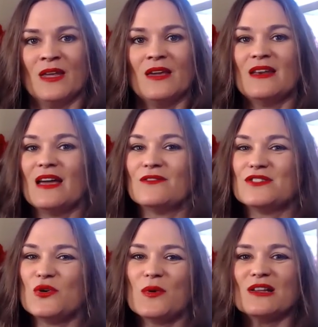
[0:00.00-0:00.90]
Now,
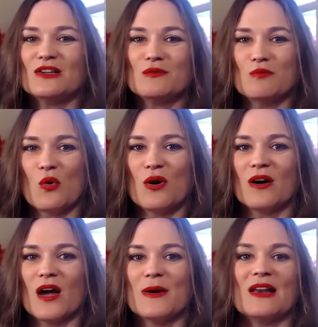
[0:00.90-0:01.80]
do you want to learn more
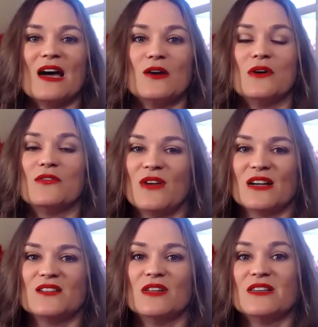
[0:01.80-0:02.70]
about how to
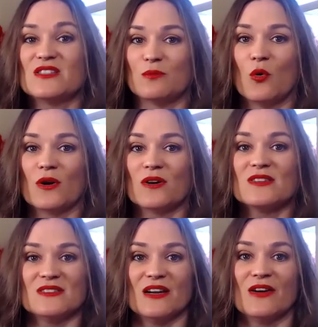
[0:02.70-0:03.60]
effectively support
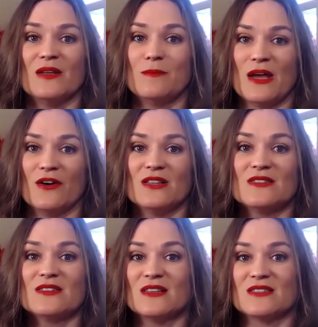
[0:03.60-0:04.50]
cesarean
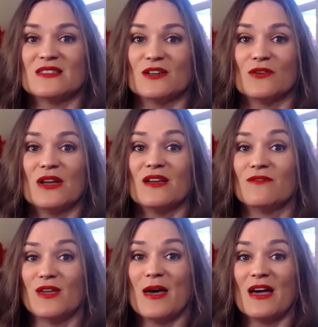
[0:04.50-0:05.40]
parents considering
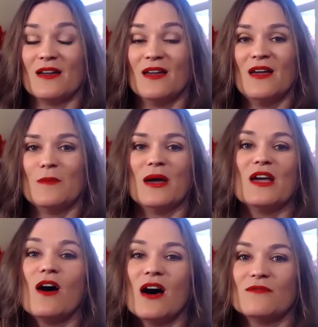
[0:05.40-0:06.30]
VBAC by
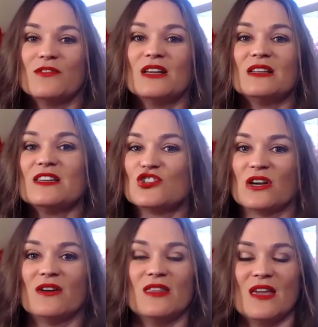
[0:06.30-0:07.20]
confidently
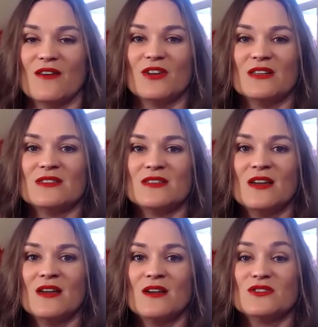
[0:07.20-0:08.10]
sharing the evidence
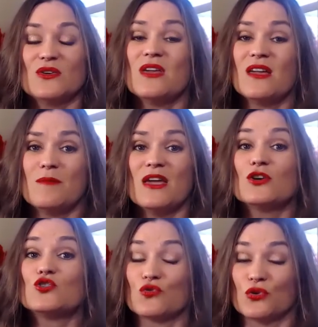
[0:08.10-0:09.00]
so they can
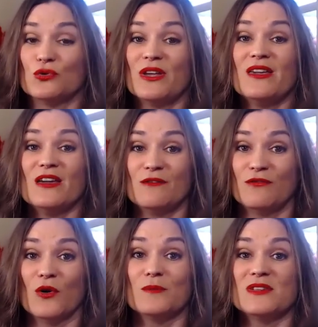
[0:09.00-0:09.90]
make truly
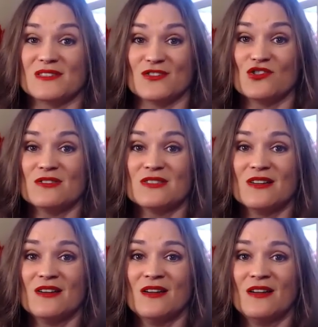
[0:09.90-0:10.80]
informed decisions?
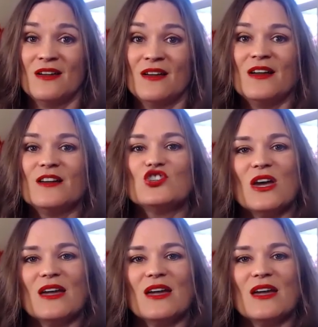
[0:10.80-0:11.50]
Check